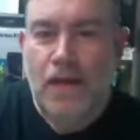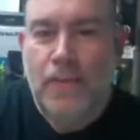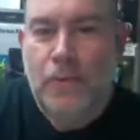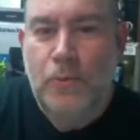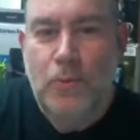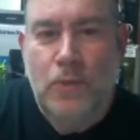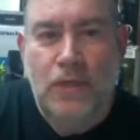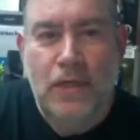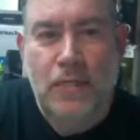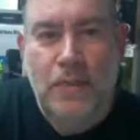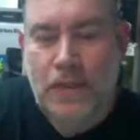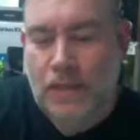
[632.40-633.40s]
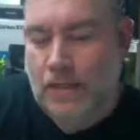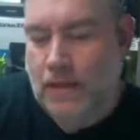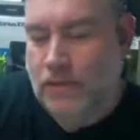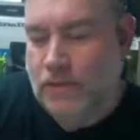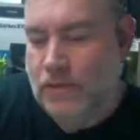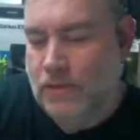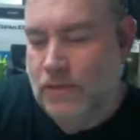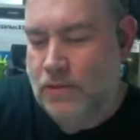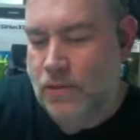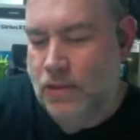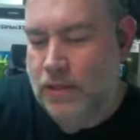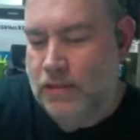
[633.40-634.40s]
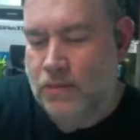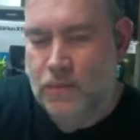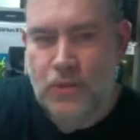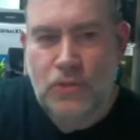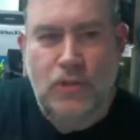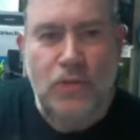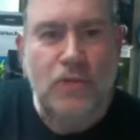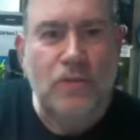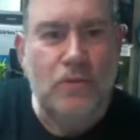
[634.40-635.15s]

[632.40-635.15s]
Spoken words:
I remember one time I was in this art exhibition,